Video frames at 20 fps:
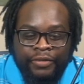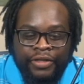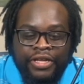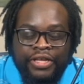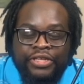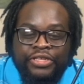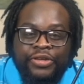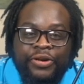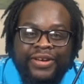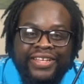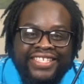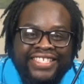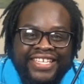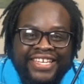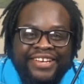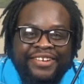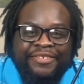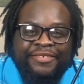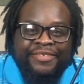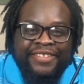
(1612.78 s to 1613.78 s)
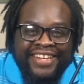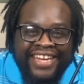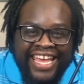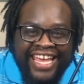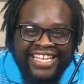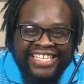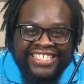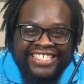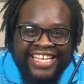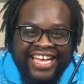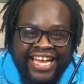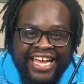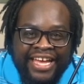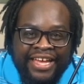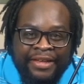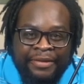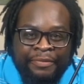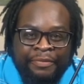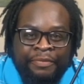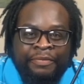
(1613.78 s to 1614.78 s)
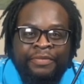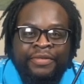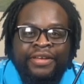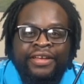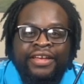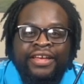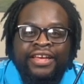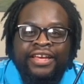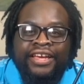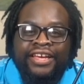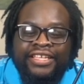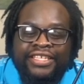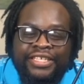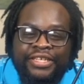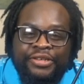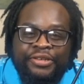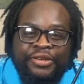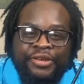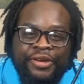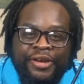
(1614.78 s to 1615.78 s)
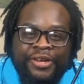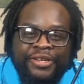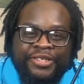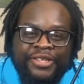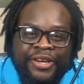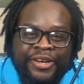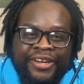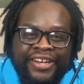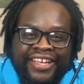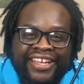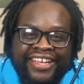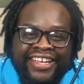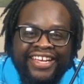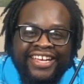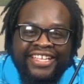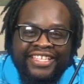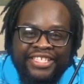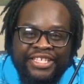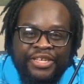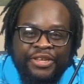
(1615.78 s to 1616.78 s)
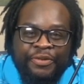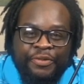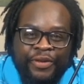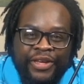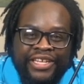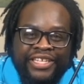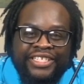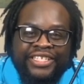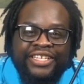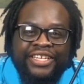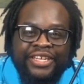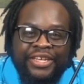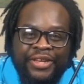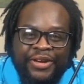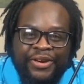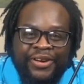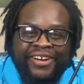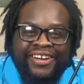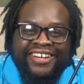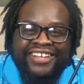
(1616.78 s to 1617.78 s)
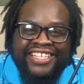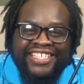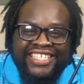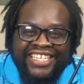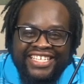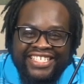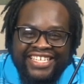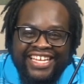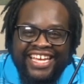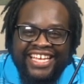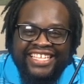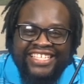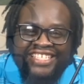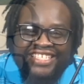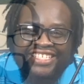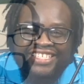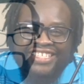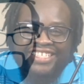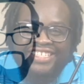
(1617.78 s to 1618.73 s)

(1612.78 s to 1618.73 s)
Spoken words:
So until next time, continue your journey until you reach your success.